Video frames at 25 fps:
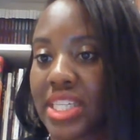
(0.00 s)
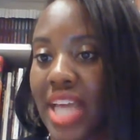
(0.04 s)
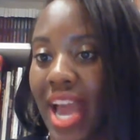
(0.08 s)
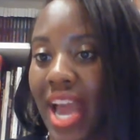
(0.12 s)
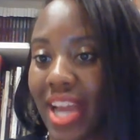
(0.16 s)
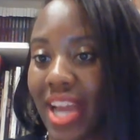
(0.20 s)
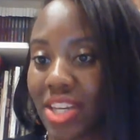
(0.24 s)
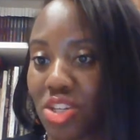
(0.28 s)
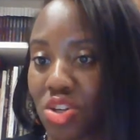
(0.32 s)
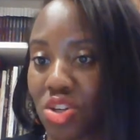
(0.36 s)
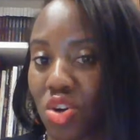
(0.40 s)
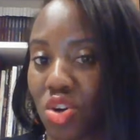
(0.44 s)

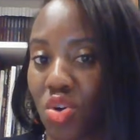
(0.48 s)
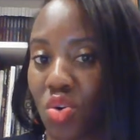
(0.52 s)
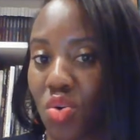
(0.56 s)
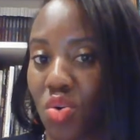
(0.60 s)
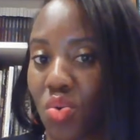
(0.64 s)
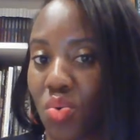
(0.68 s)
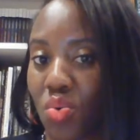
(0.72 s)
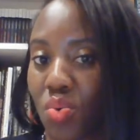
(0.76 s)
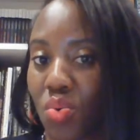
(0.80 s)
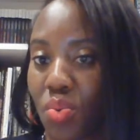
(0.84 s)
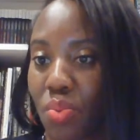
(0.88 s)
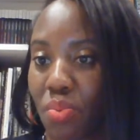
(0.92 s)

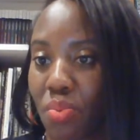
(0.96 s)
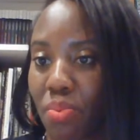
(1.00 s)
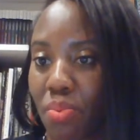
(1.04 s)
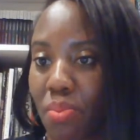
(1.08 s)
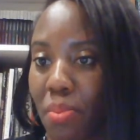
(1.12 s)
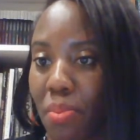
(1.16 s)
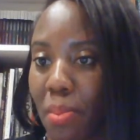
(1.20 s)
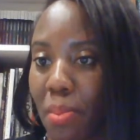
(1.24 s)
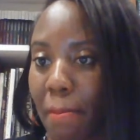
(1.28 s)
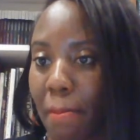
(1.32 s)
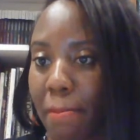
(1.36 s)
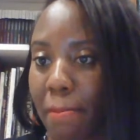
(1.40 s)
technical
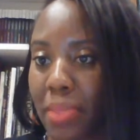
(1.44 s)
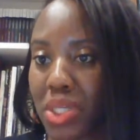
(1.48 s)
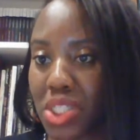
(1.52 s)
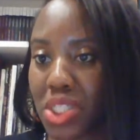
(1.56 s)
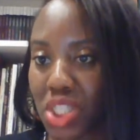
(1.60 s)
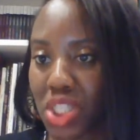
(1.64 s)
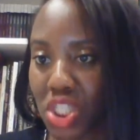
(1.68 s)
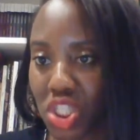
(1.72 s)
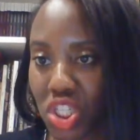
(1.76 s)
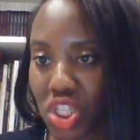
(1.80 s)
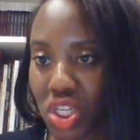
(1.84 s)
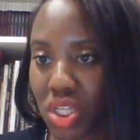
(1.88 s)

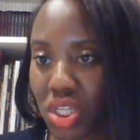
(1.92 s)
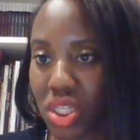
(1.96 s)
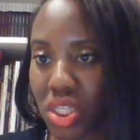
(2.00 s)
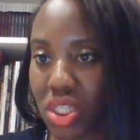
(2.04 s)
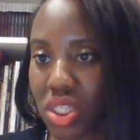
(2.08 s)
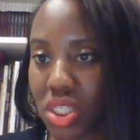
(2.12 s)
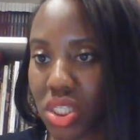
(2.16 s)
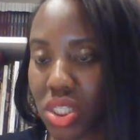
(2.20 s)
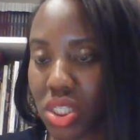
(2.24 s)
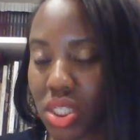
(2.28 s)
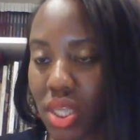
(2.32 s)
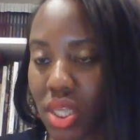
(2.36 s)

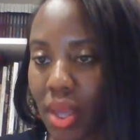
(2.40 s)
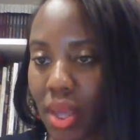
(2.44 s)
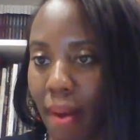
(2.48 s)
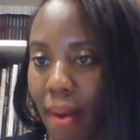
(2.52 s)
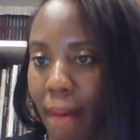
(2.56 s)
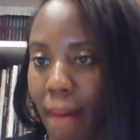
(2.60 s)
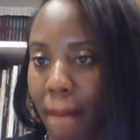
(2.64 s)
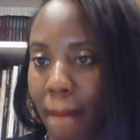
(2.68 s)
positions,